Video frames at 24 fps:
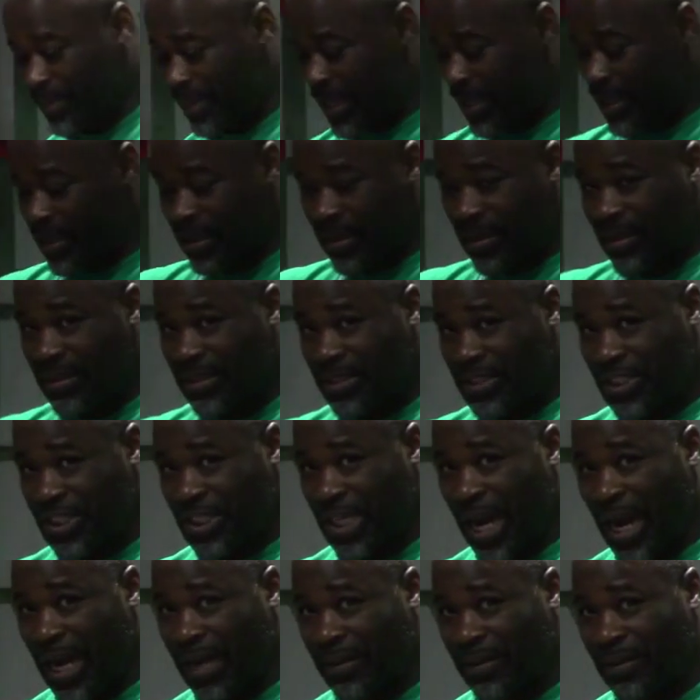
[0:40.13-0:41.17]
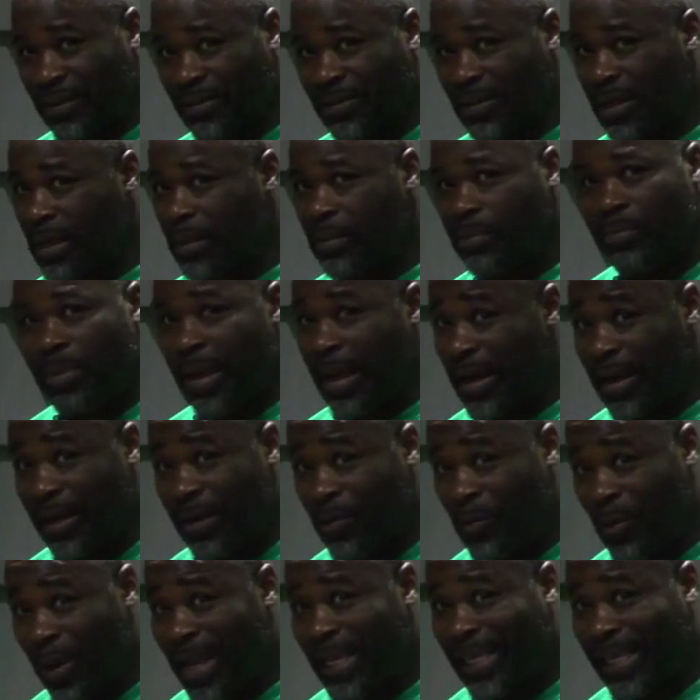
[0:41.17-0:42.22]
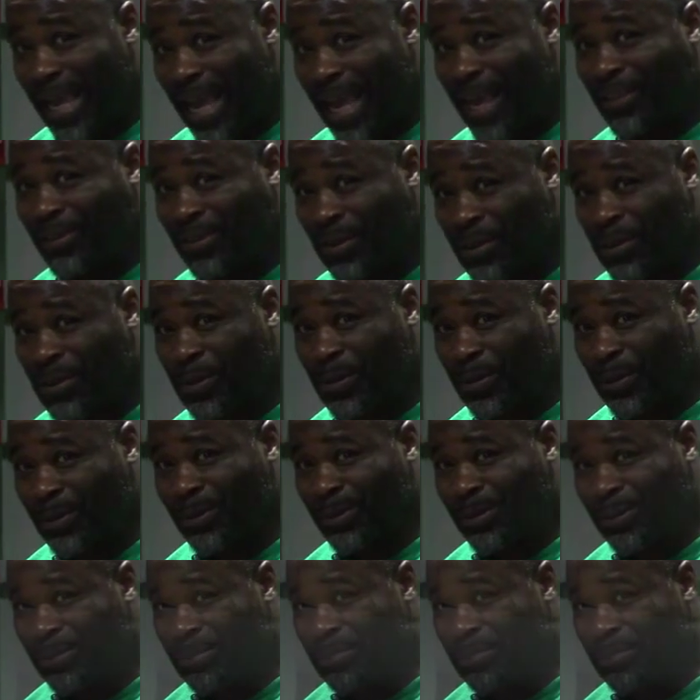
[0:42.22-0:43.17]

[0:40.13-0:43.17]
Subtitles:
and they're sliders. Better than White Castles.